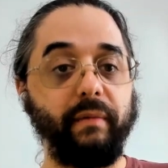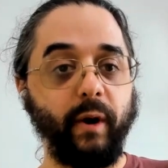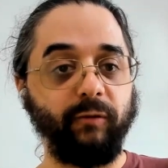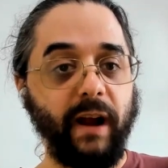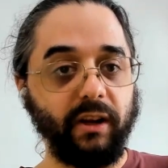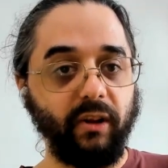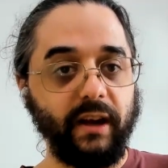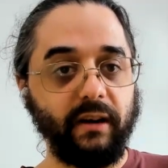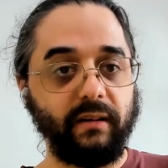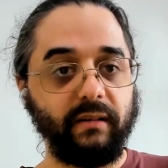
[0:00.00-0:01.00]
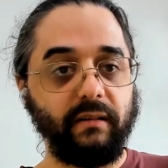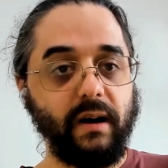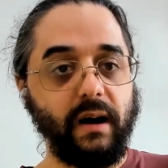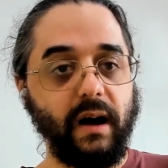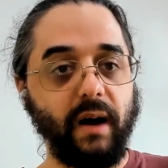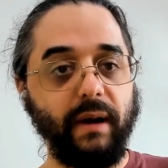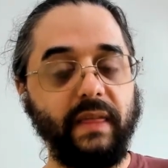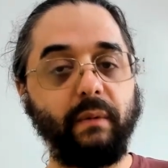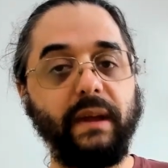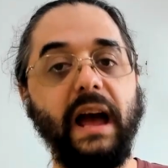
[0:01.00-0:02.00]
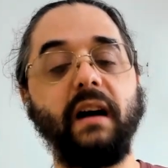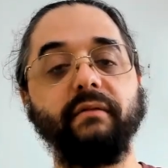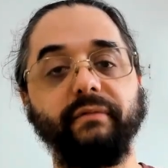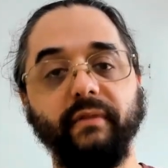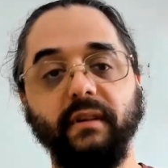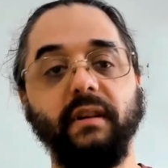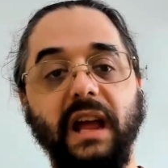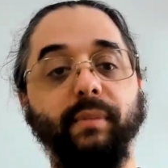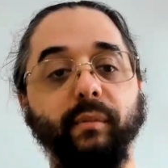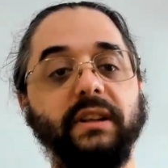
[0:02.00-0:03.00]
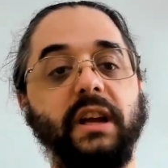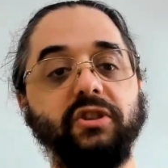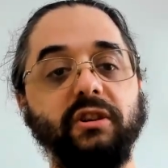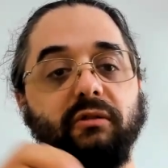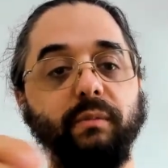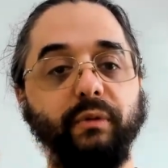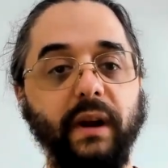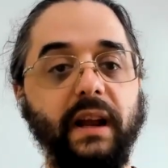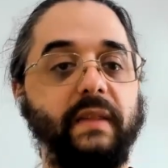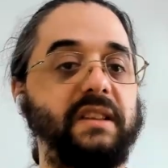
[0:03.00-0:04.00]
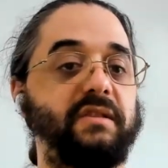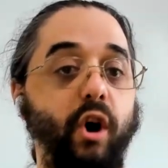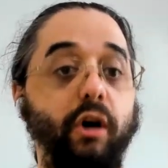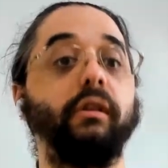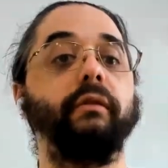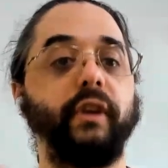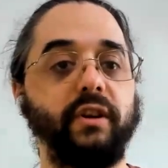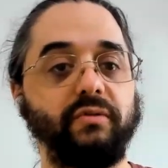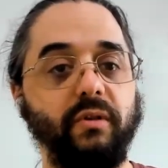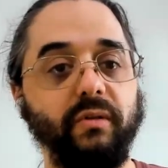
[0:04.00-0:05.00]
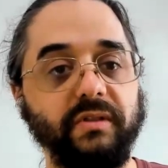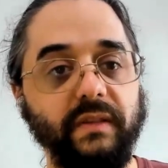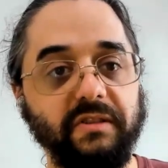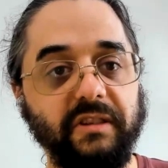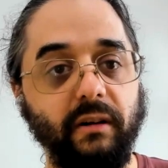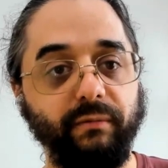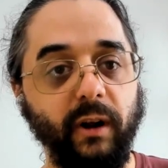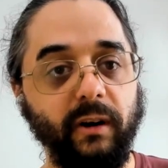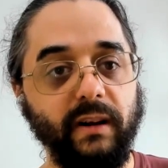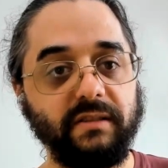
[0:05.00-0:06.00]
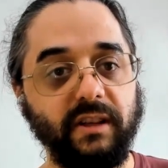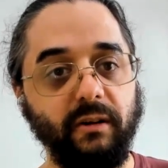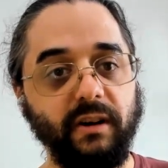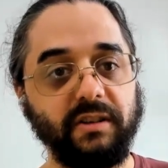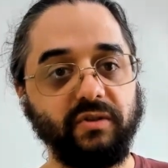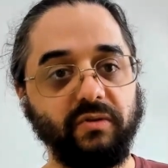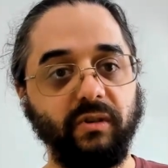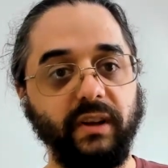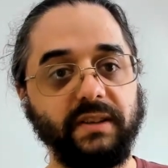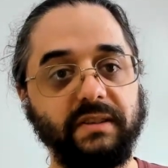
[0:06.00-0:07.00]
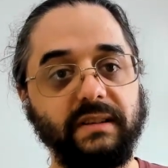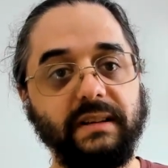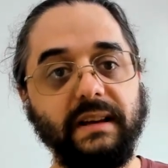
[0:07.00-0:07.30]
be regulated. And then we have implementation group 3, and that's all of the controls in the Center for Internet Security's control list.